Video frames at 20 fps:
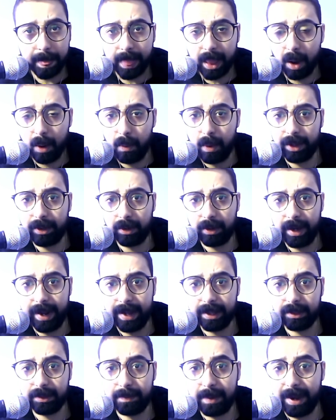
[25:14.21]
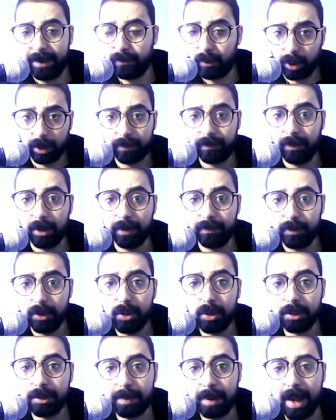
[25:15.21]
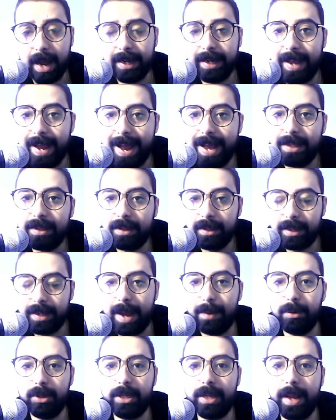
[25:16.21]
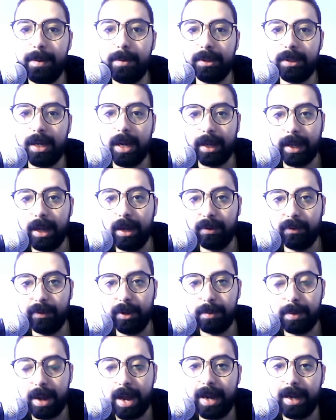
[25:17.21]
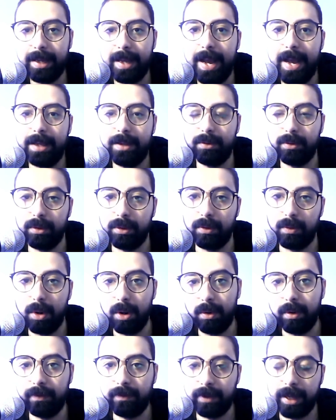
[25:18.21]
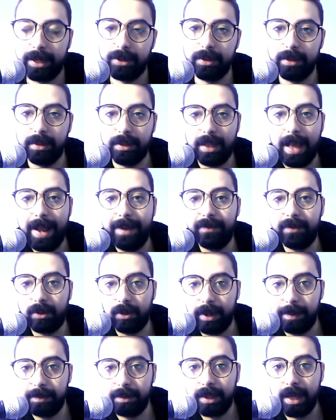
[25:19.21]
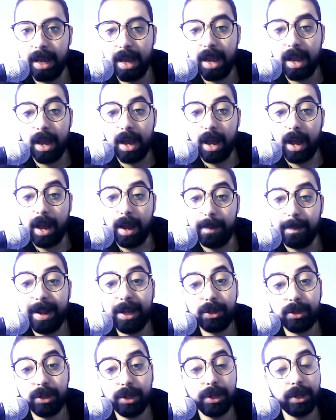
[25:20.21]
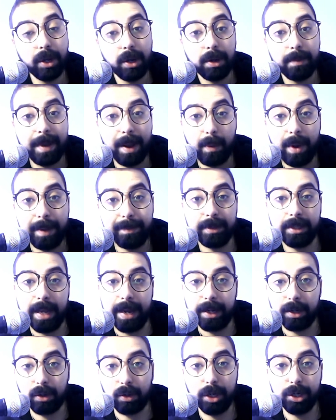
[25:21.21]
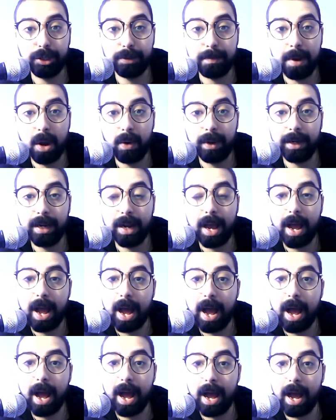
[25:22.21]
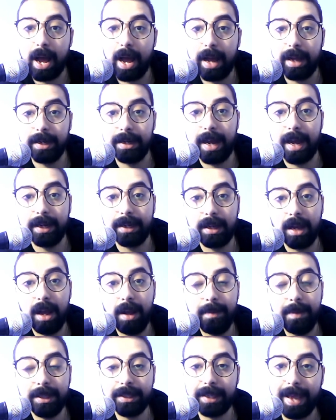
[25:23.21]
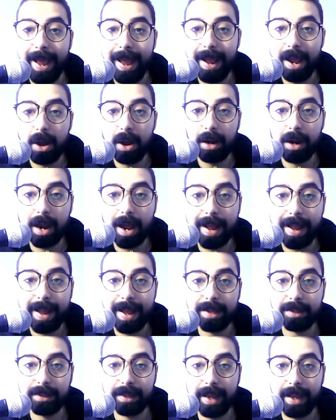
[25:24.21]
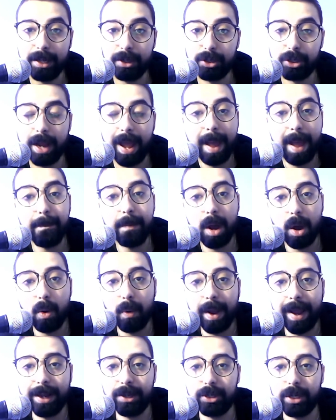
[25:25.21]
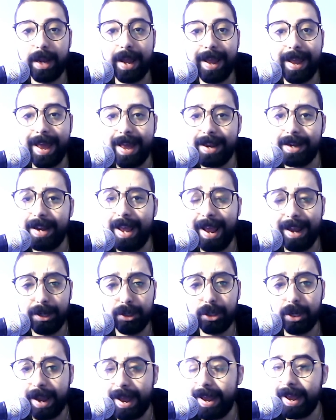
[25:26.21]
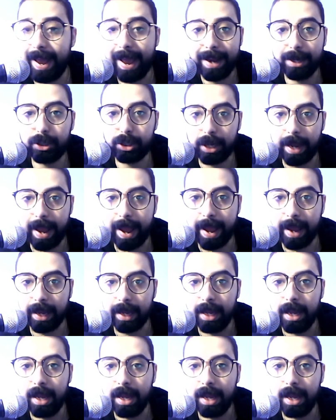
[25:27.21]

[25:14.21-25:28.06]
whether it's my Forkful of Noodles podcast, the Taboo Table Talk interview podcast, or the Road Reflections live streams, uh, make sure you go to my website, krishmohanhaha.com. It's K R I S H M O H A N H A H A